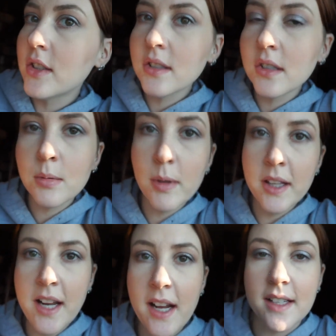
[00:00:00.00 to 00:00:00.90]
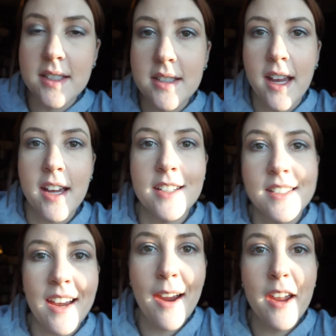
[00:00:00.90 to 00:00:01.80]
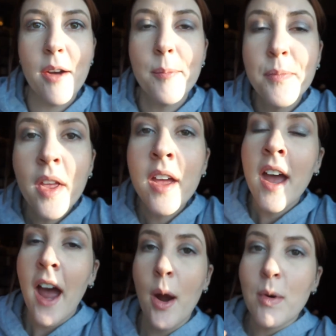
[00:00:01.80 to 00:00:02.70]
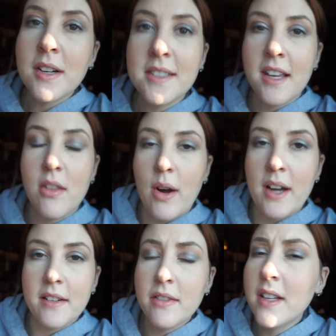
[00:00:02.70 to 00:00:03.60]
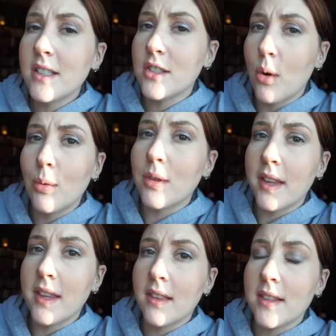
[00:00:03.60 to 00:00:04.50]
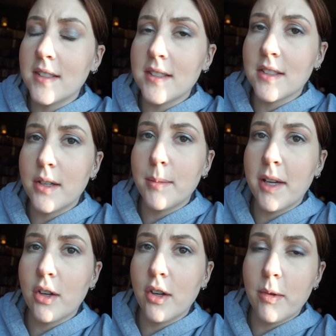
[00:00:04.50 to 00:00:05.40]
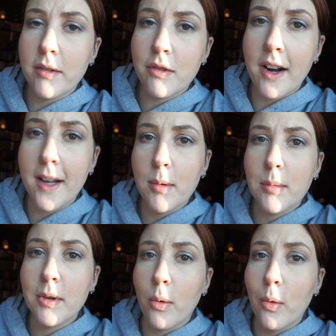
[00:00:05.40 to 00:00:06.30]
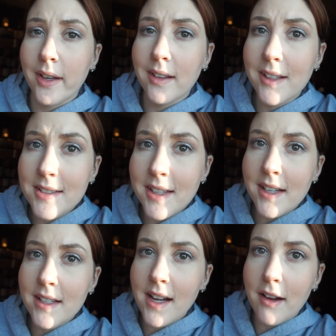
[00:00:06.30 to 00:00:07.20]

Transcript: just looks really nice. And I want to say though, I definitely don't think that this is going to be a good one for anyone with oily skin.